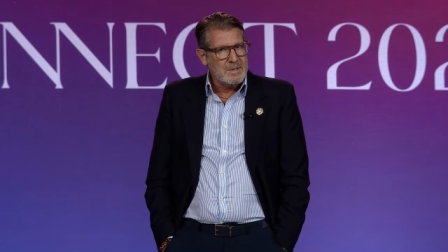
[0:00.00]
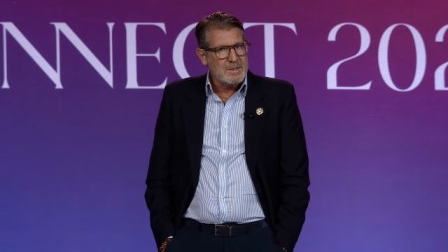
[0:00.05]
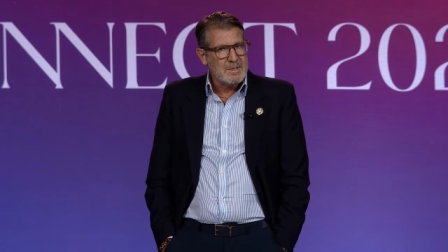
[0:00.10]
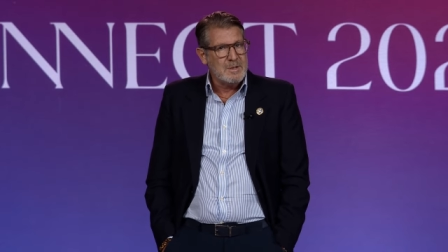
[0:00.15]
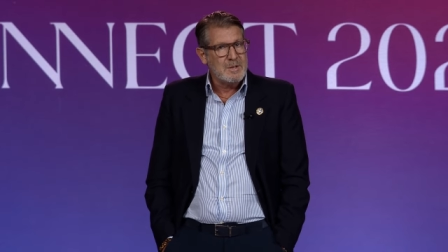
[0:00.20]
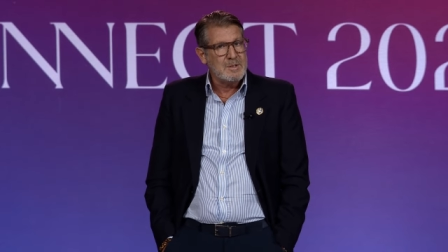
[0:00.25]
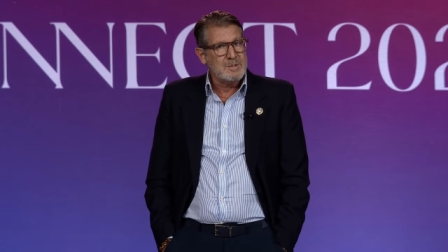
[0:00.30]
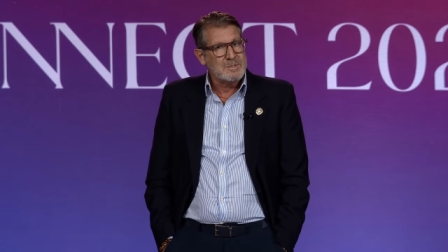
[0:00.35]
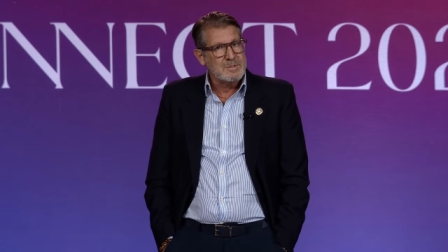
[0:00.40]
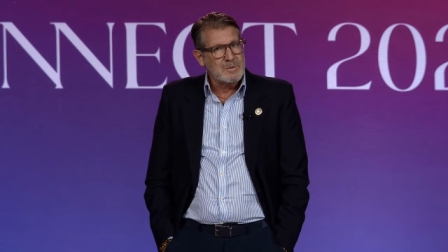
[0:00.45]

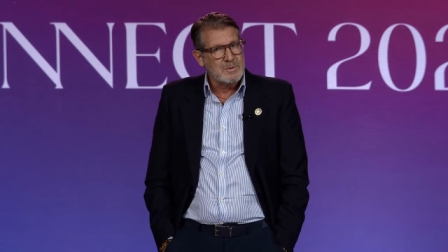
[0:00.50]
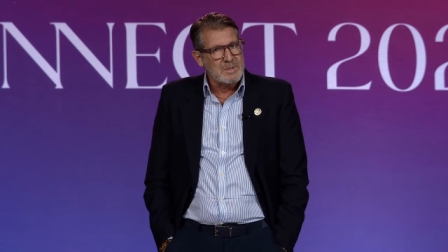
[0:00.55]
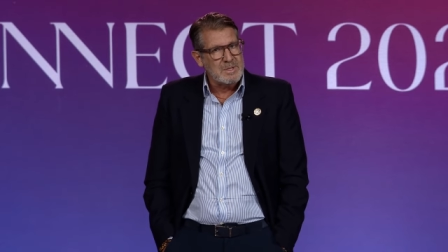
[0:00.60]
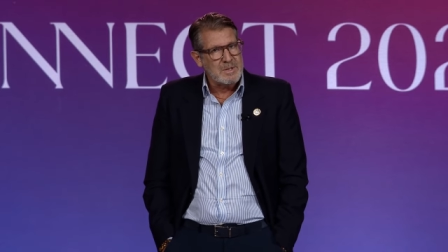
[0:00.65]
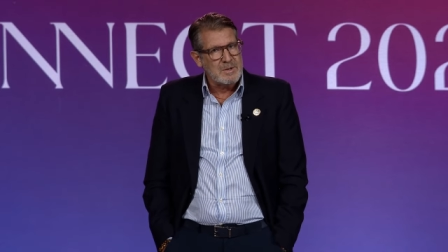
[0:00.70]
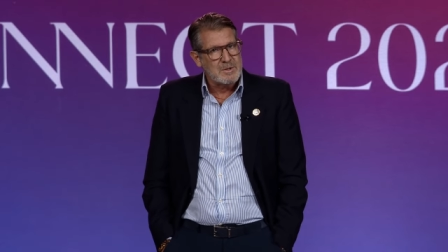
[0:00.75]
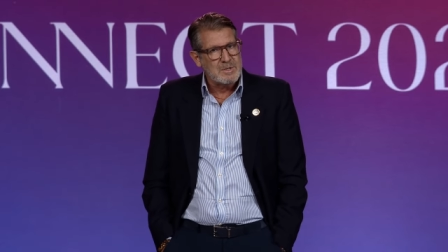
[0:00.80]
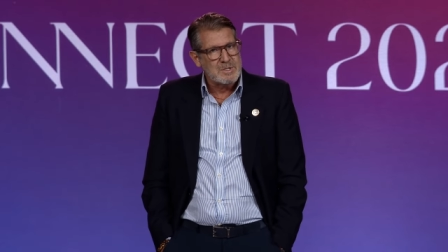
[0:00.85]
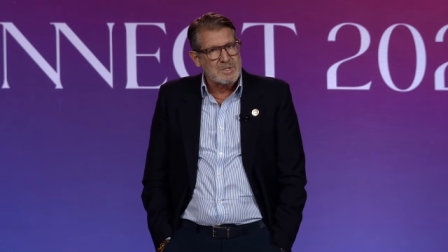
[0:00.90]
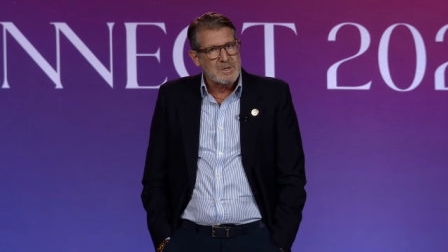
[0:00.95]
and also
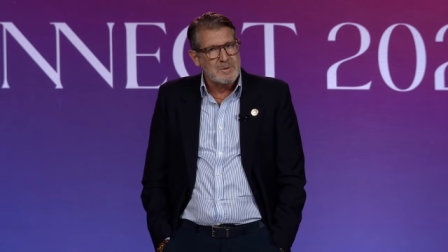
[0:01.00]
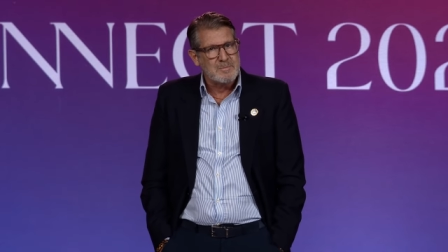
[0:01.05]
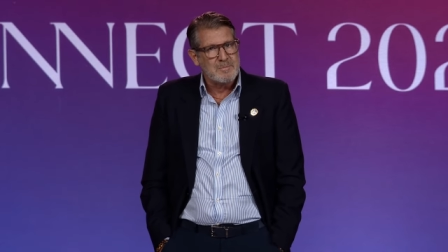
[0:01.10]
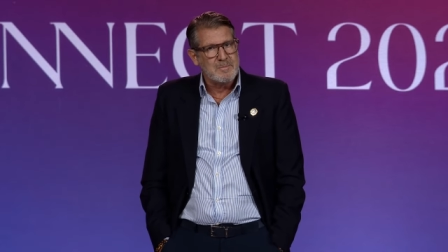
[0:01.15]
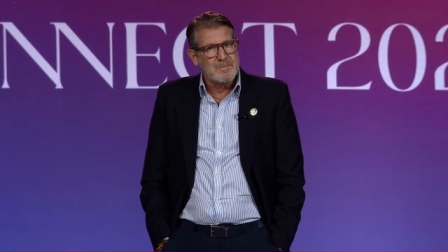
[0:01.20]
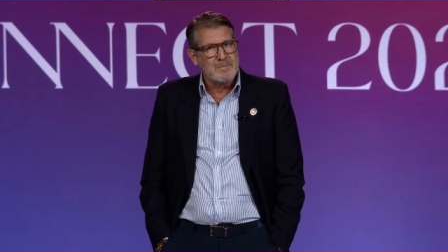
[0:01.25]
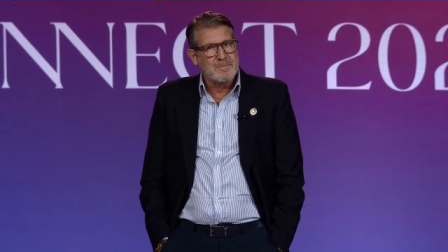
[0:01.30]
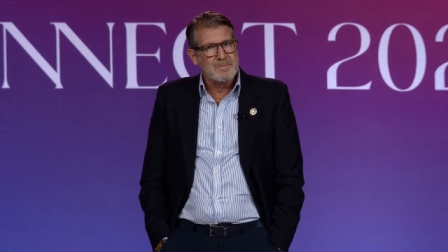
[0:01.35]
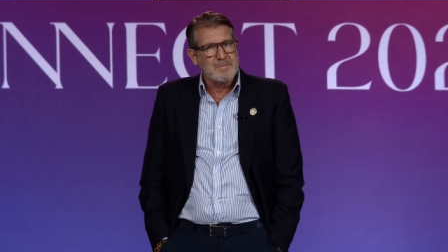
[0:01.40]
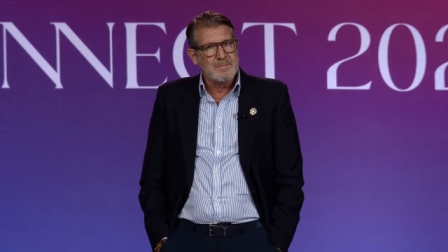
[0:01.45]
leadership.
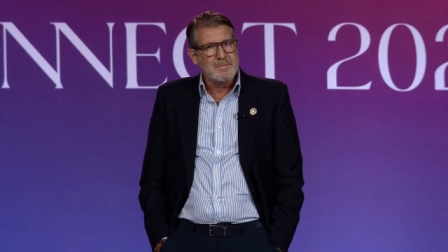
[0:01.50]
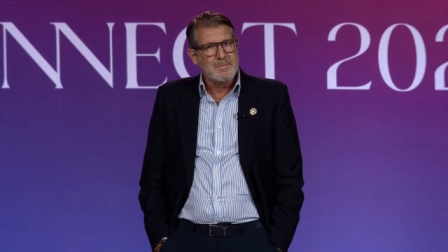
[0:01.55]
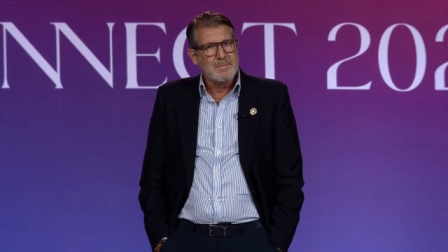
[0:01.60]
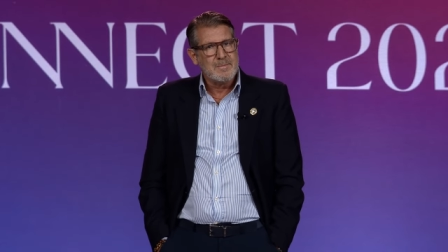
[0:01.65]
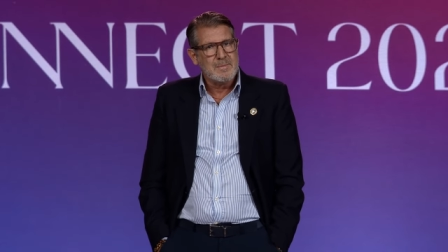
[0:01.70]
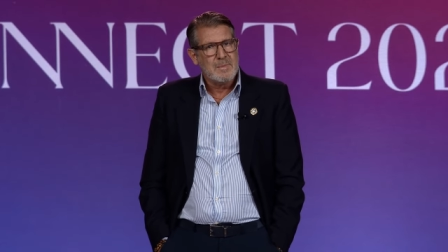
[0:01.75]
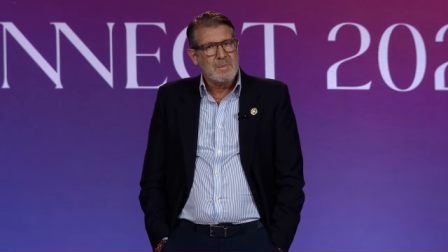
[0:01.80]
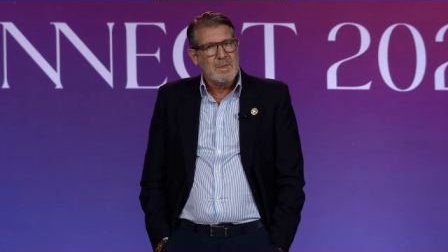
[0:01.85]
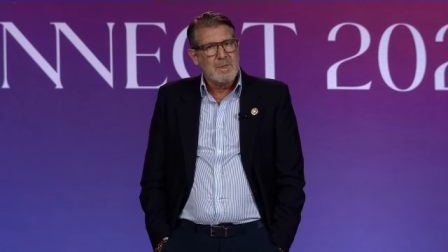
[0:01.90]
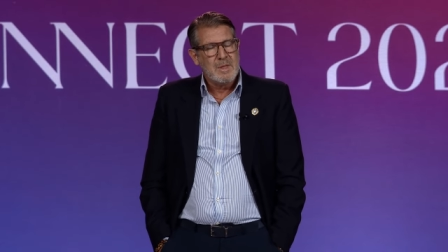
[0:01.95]

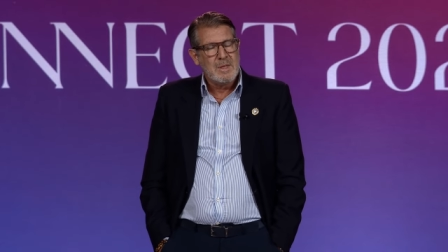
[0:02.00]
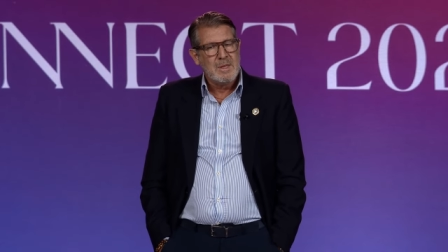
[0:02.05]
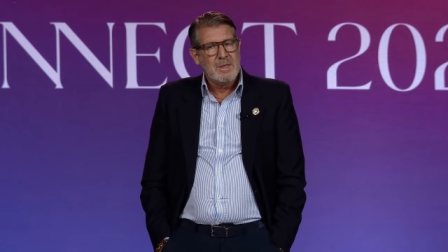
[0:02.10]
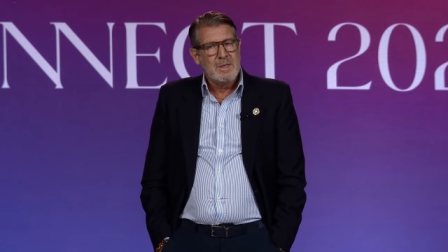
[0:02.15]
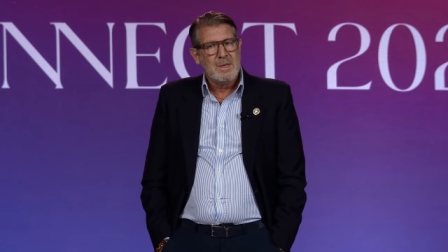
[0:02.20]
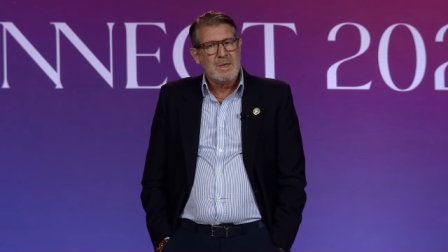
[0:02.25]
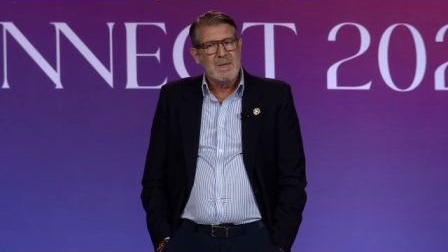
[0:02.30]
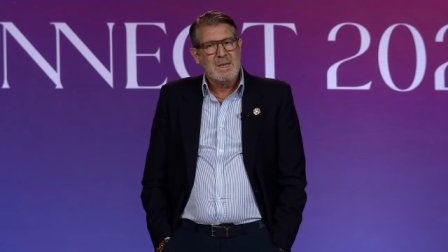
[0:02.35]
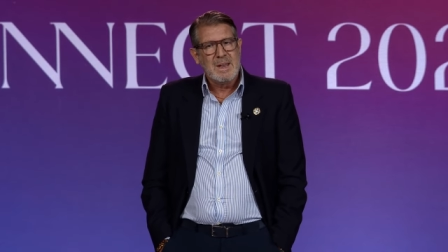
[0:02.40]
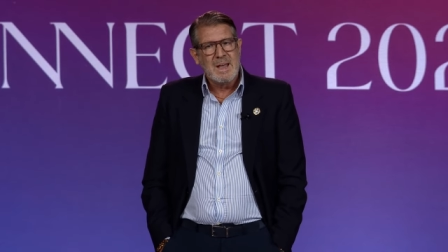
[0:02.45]

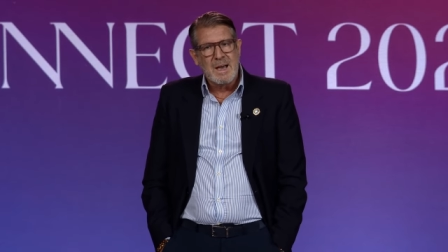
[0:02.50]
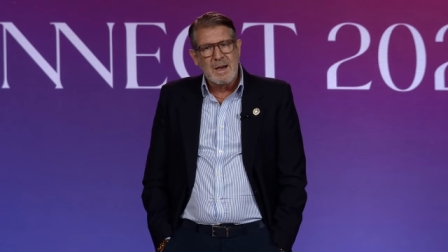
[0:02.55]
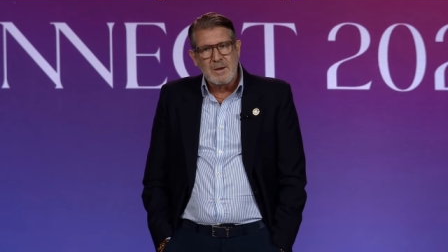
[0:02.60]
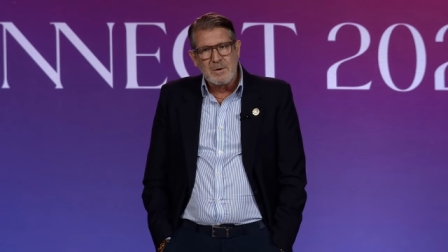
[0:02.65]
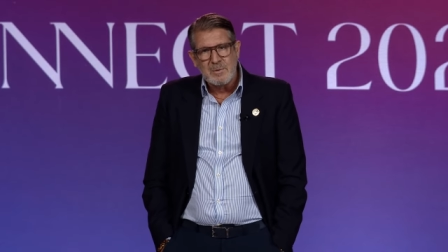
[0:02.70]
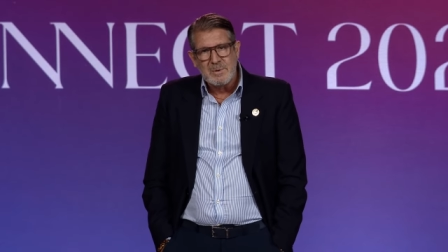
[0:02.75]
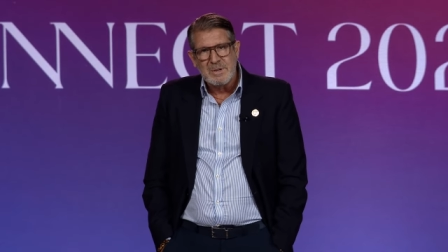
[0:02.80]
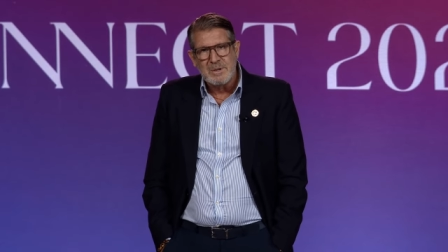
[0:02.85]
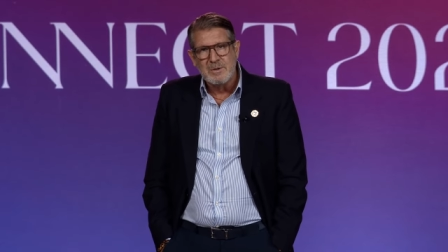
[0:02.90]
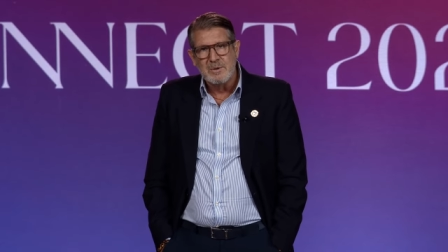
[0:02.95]
And how
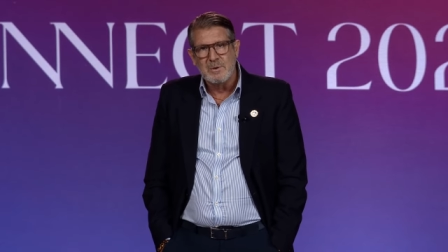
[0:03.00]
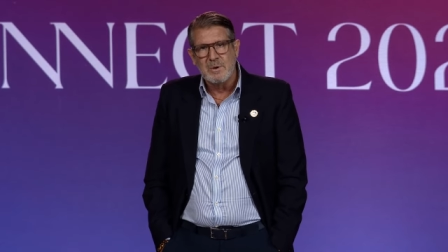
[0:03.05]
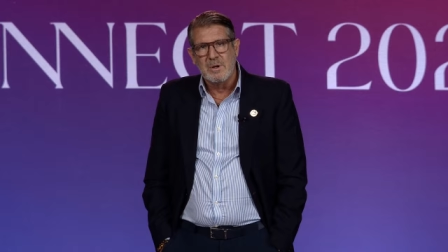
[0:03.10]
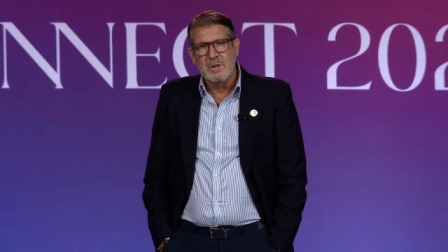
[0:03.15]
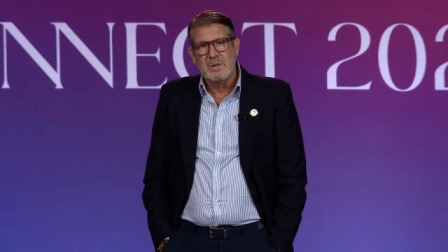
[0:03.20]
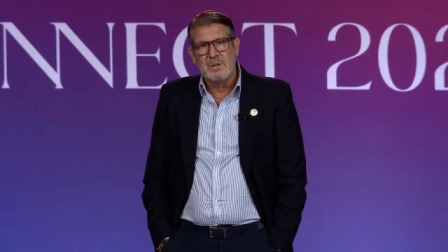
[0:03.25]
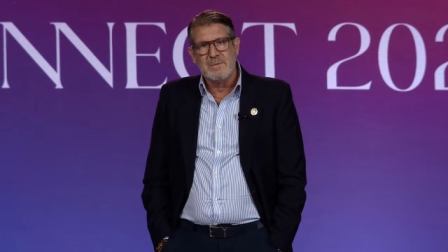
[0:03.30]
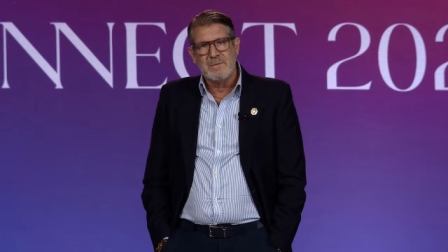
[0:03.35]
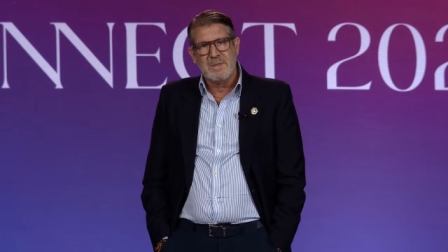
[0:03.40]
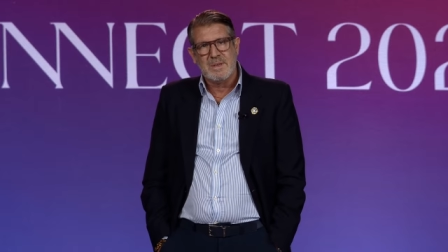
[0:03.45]
do we do
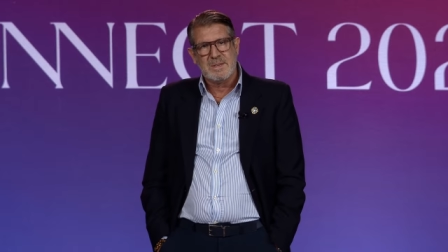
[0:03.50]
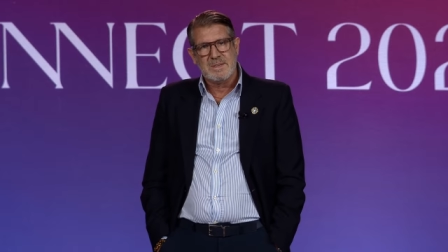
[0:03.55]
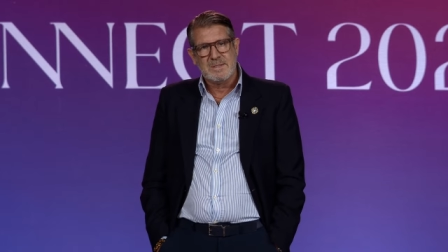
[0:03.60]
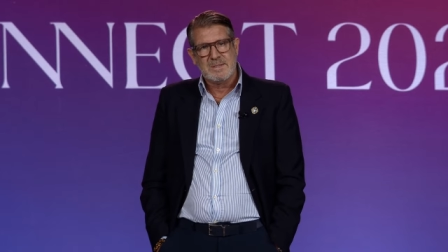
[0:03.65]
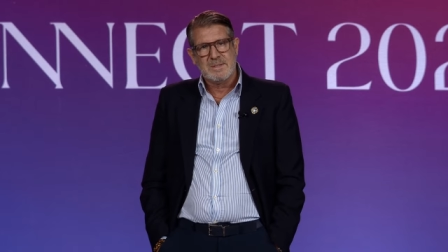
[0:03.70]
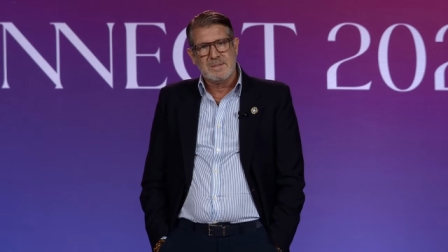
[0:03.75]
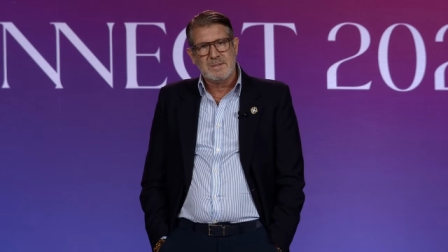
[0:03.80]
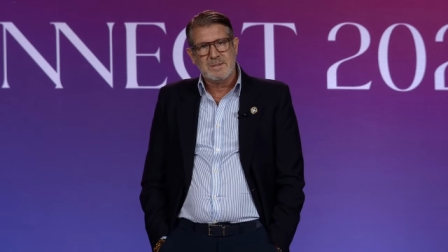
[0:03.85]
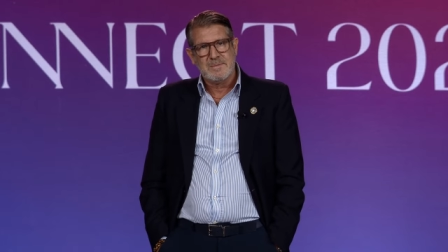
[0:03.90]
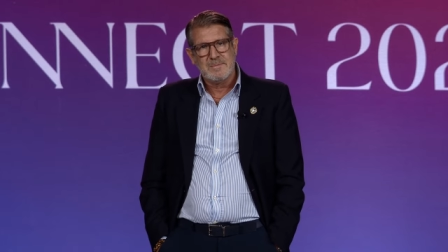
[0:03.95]
all of
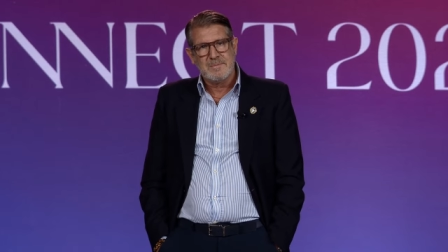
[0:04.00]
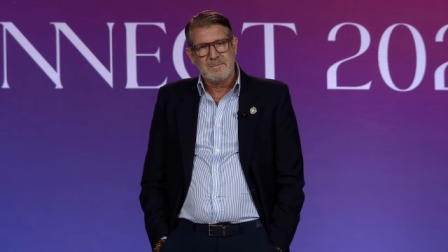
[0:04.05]
this?